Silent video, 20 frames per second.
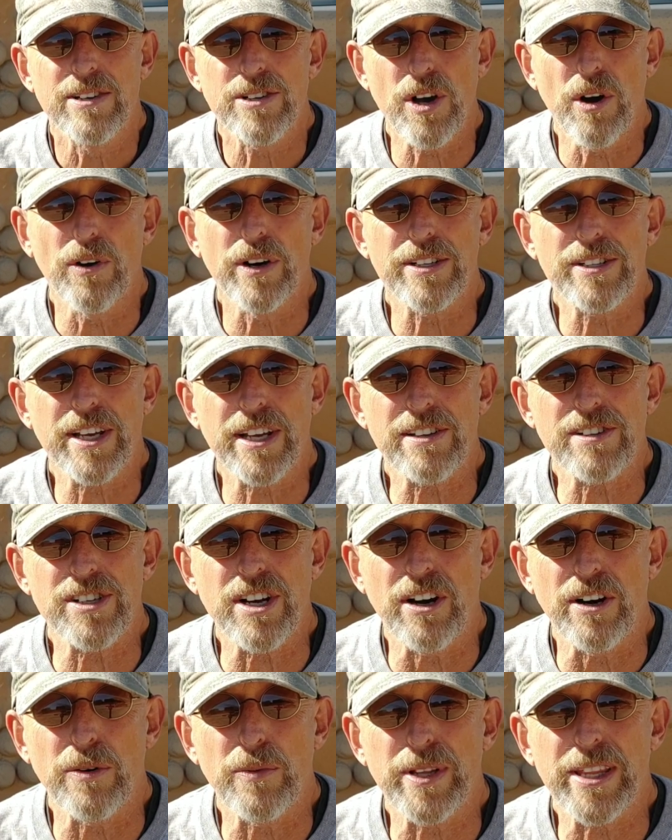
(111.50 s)
So let's get
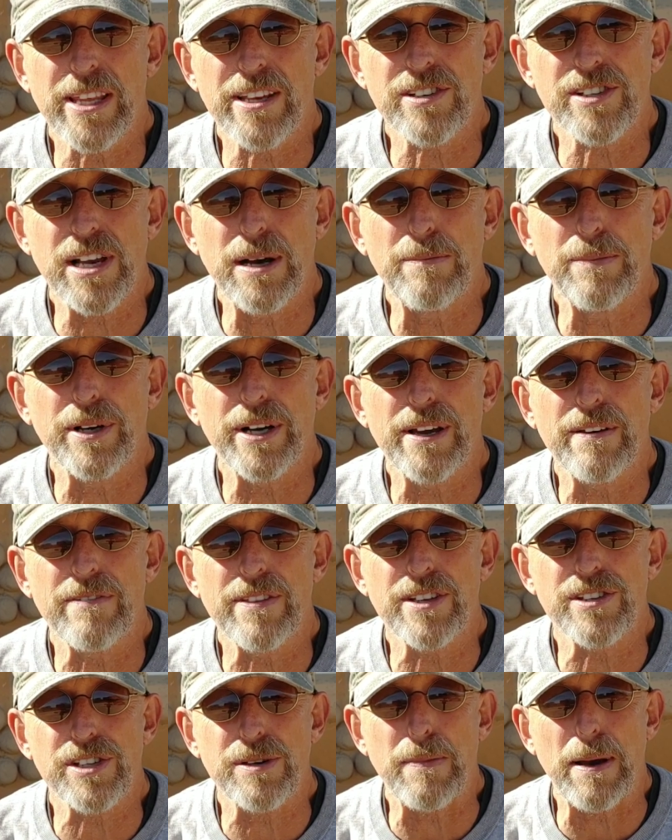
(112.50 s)
started with the assembly
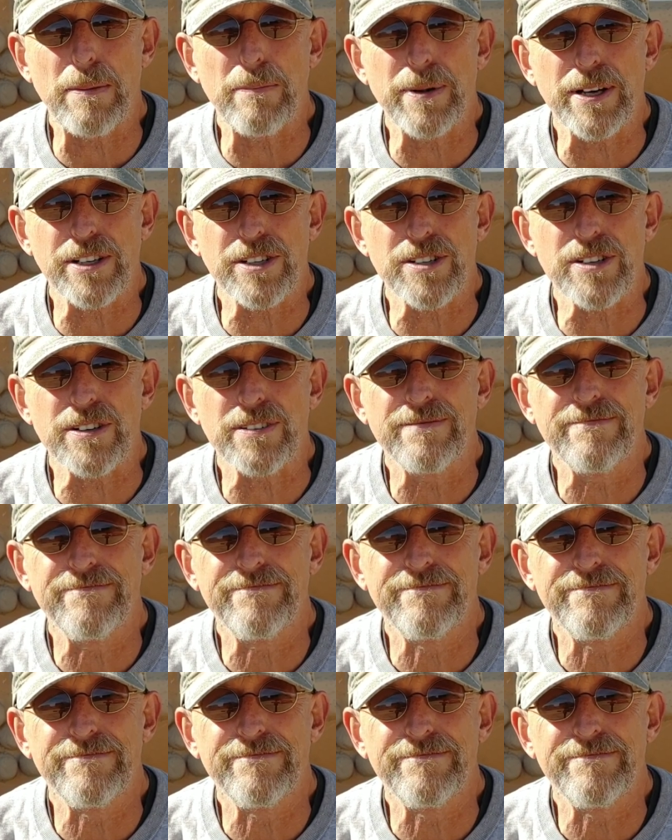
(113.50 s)
of the cement mixer.